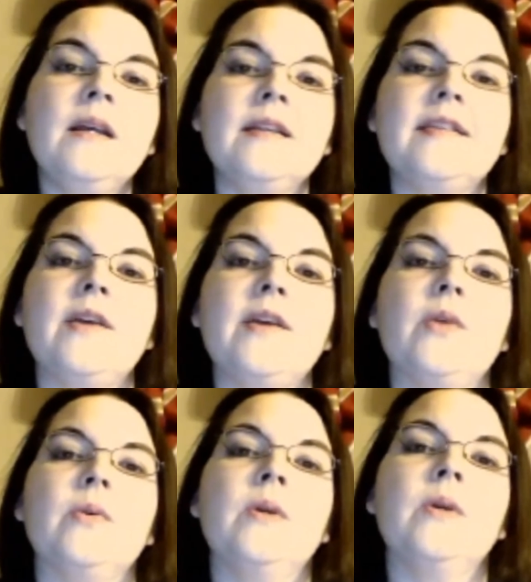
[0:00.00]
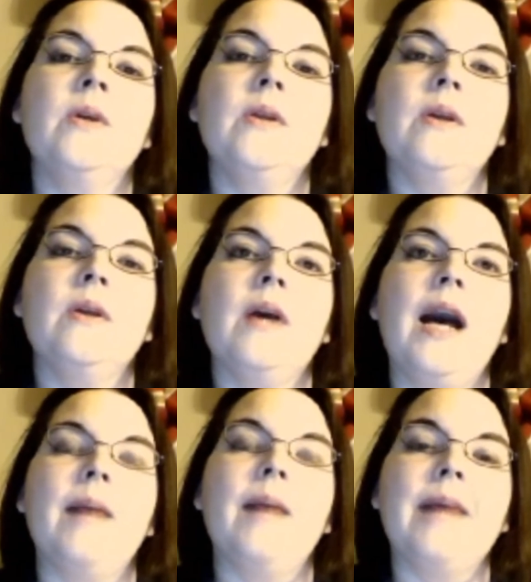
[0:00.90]
So
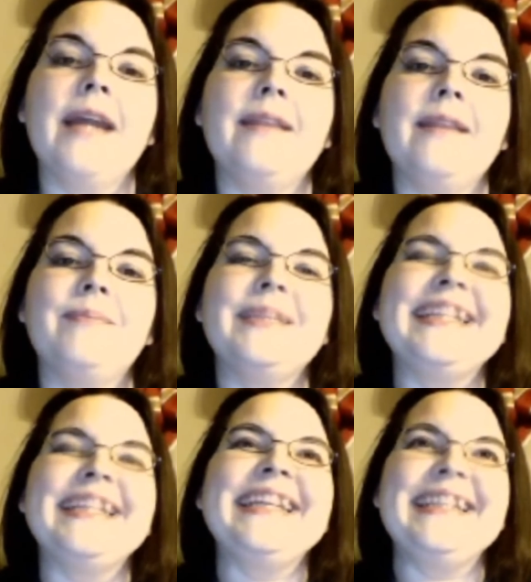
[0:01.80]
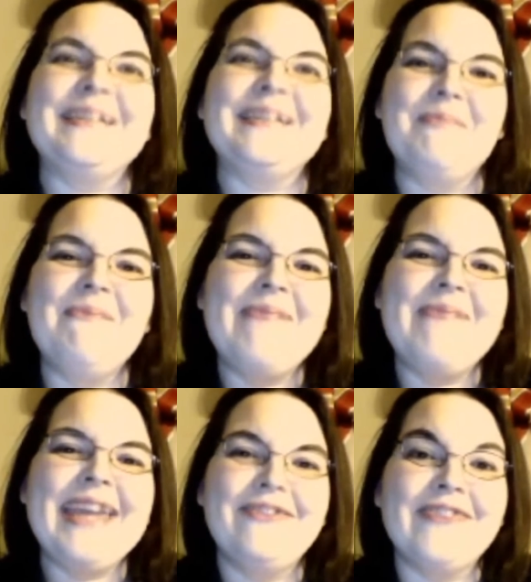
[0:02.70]
I please
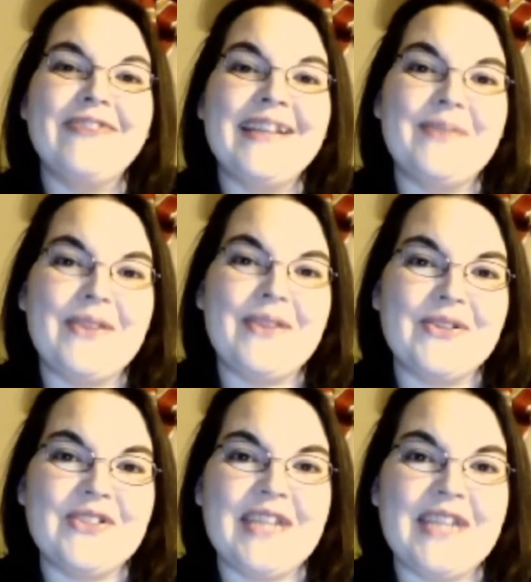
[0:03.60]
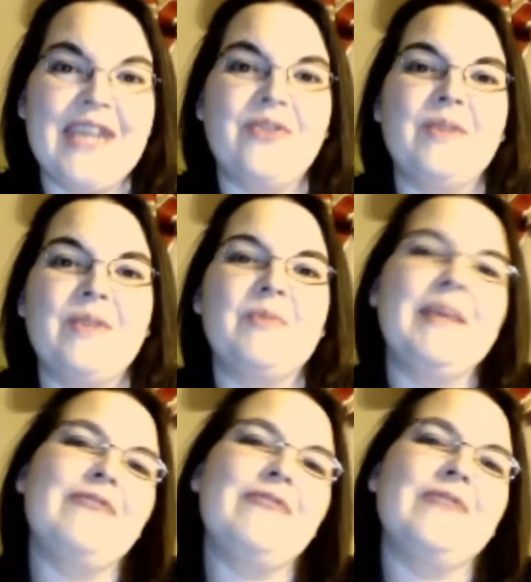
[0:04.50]
make friends with your state groups,
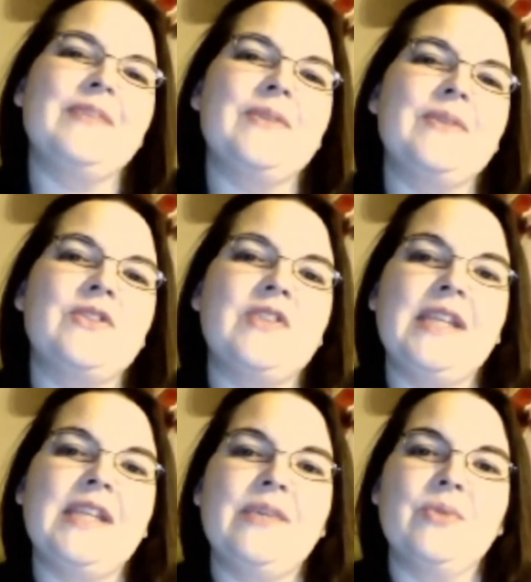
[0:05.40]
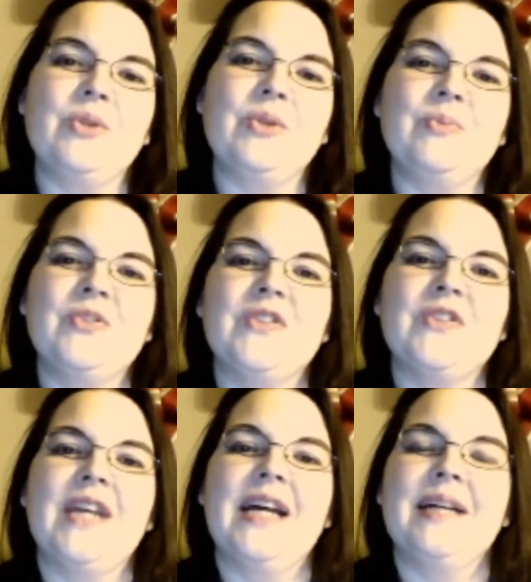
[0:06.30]
make friends with your city groups.
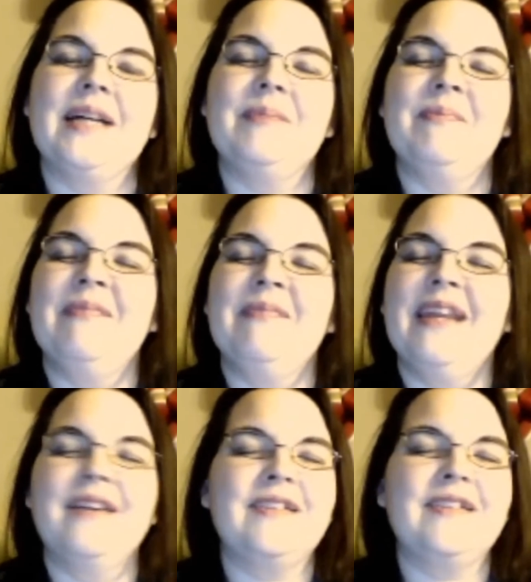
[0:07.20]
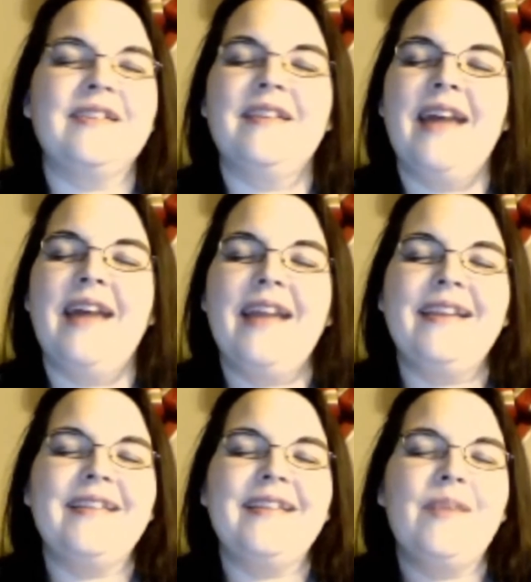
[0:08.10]
That
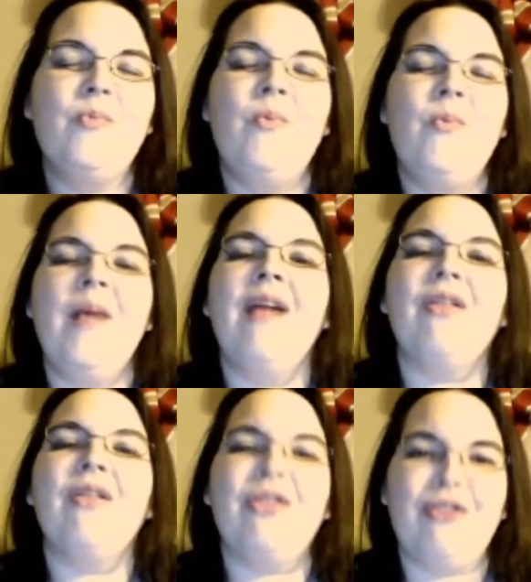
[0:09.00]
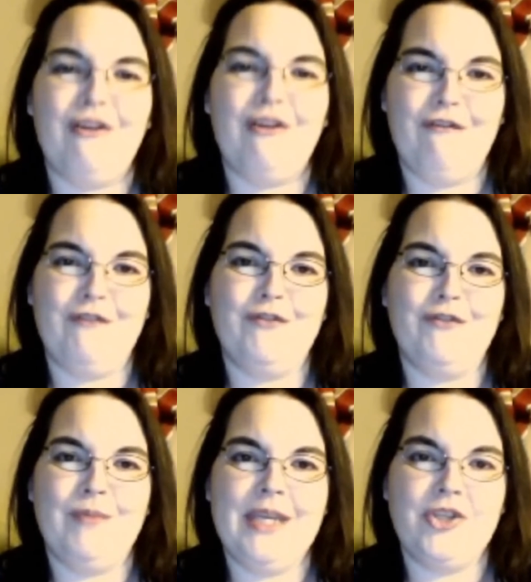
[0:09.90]
is a wealth of
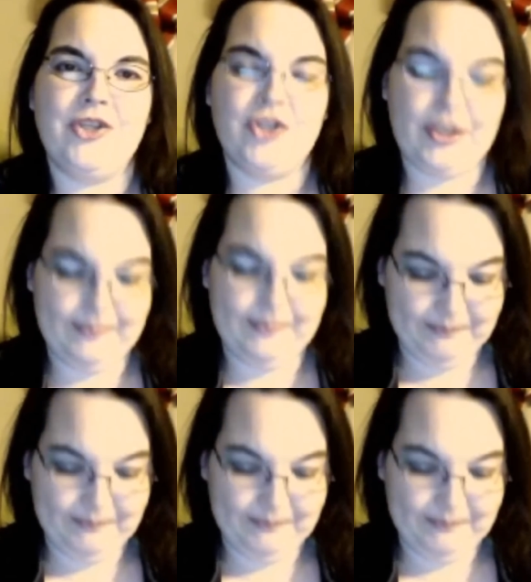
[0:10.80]
information.